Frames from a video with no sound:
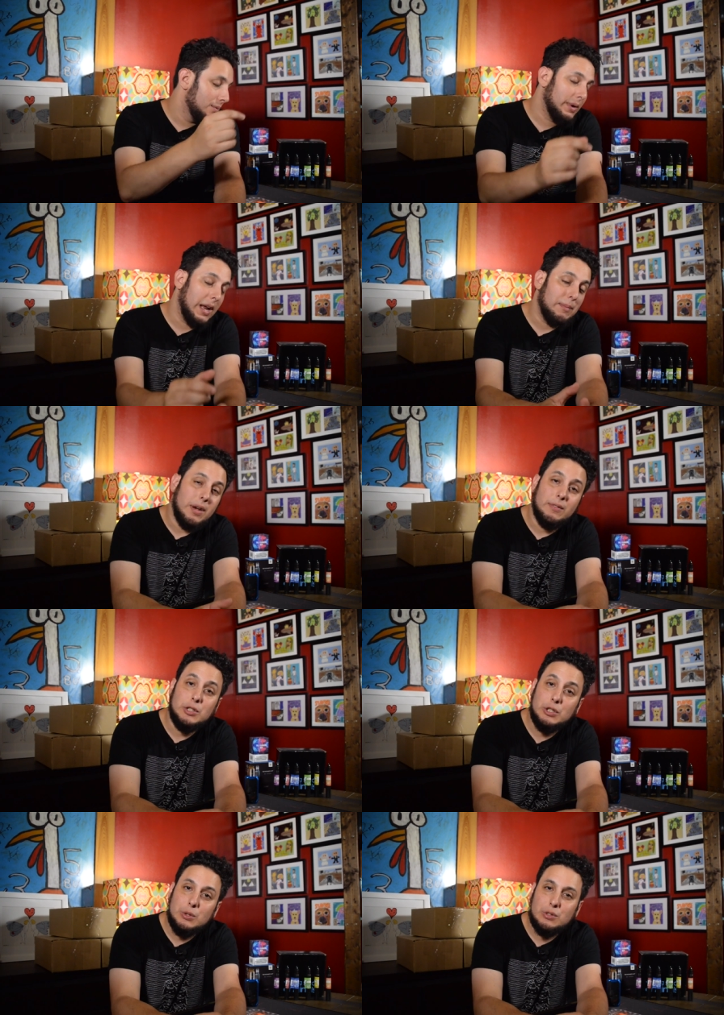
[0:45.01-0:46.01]
we got a bit of a
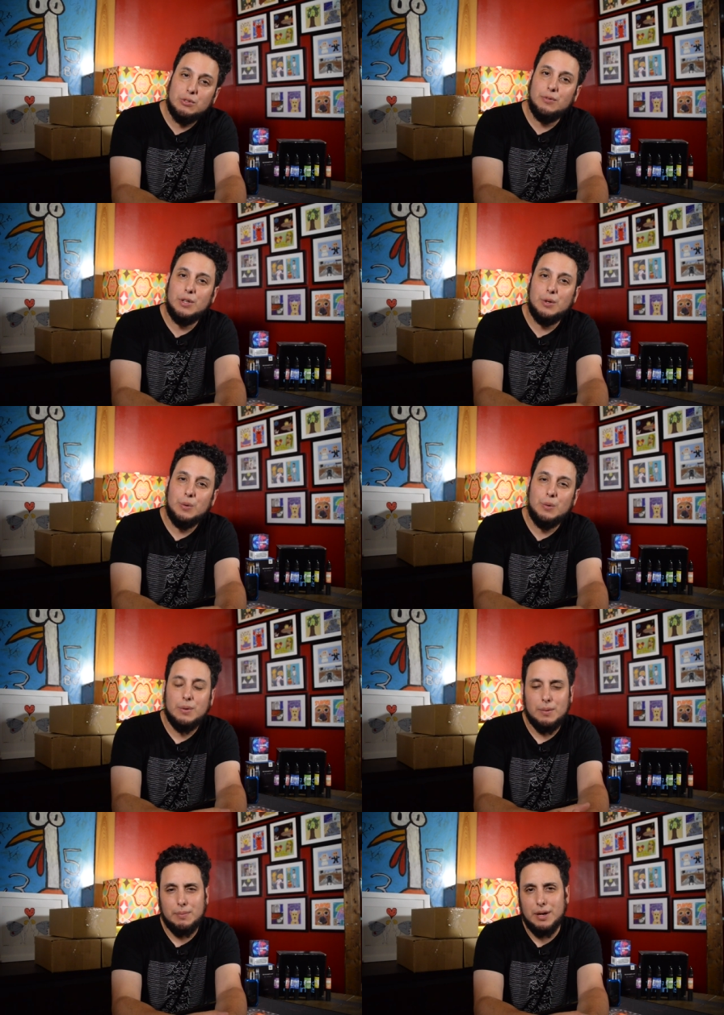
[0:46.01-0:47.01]
juice review,
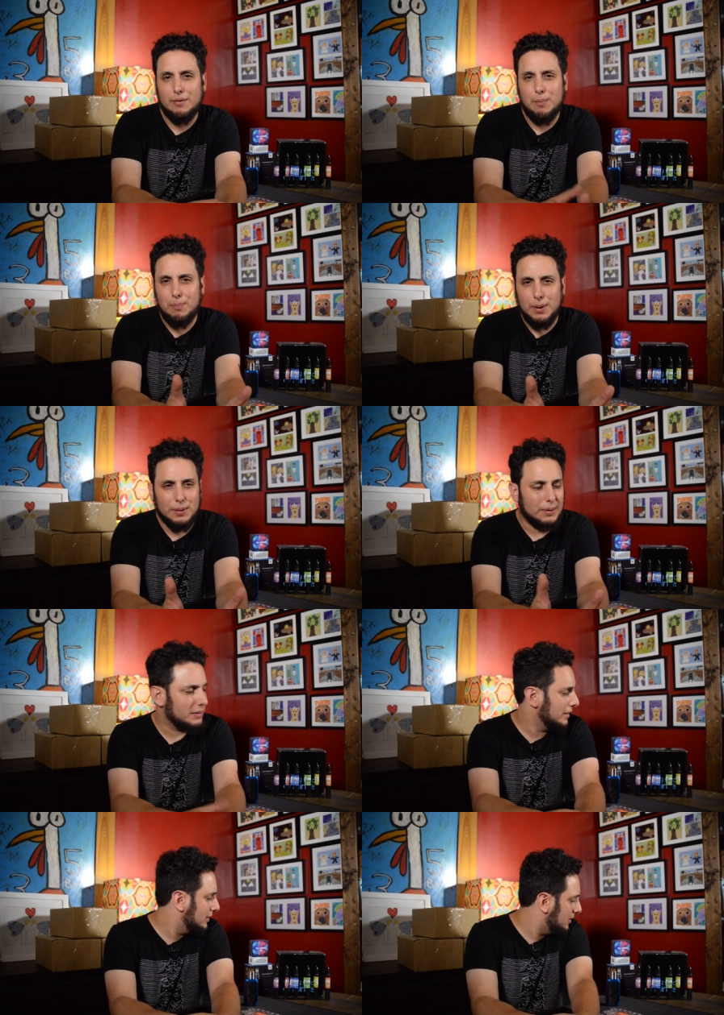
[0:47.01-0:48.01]
a bit of a
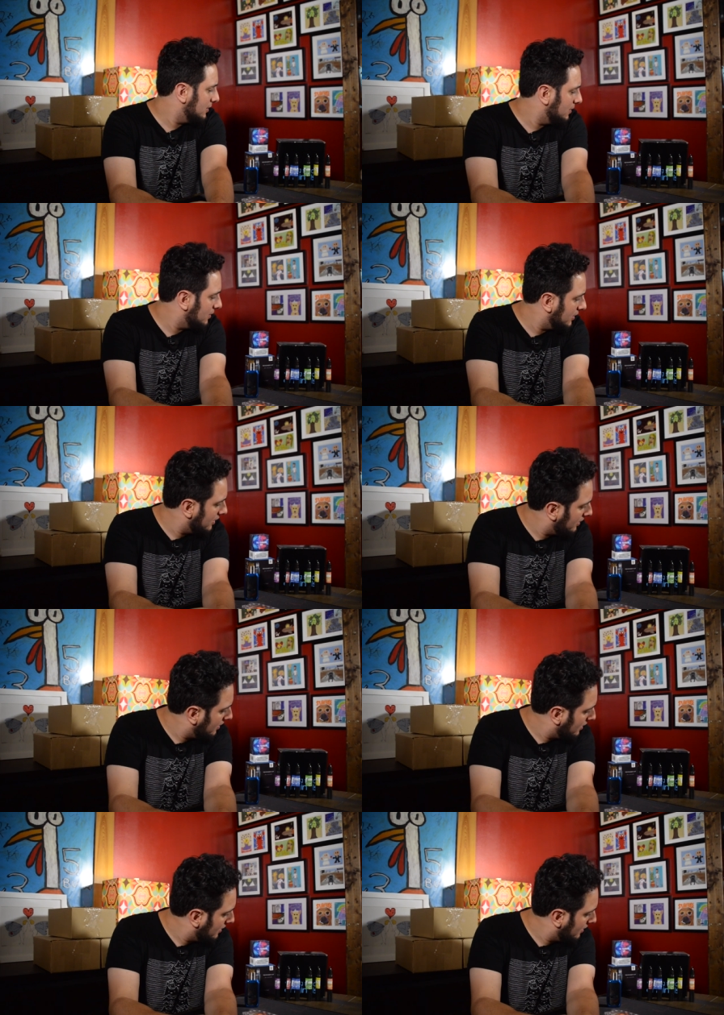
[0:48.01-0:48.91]
build into the